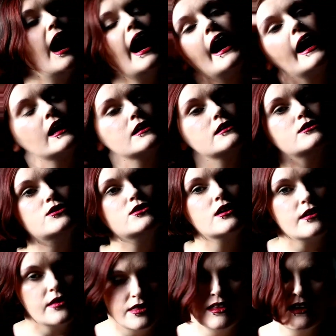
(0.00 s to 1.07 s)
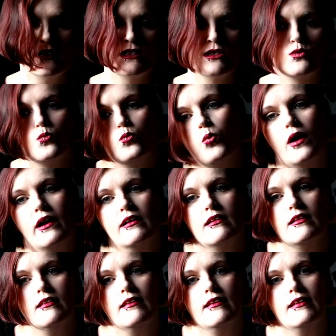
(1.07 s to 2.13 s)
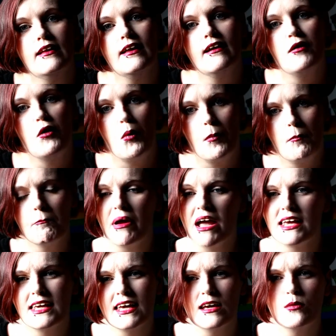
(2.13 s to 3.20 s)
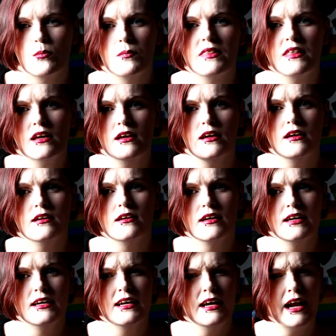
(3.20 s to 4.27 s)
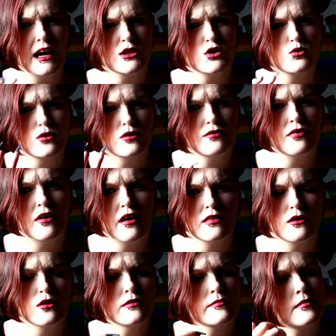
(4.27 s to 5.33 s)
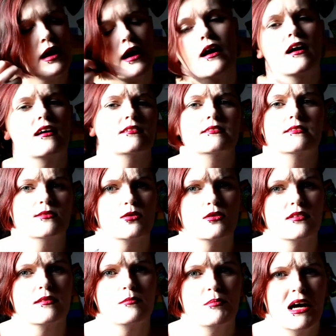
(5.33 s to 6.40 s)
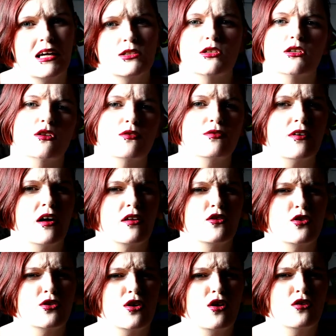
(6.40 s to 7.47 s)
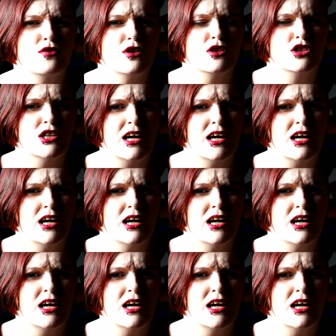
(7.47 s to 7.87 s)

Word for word: and this will make him the natural father, uh, sort of the magical father of her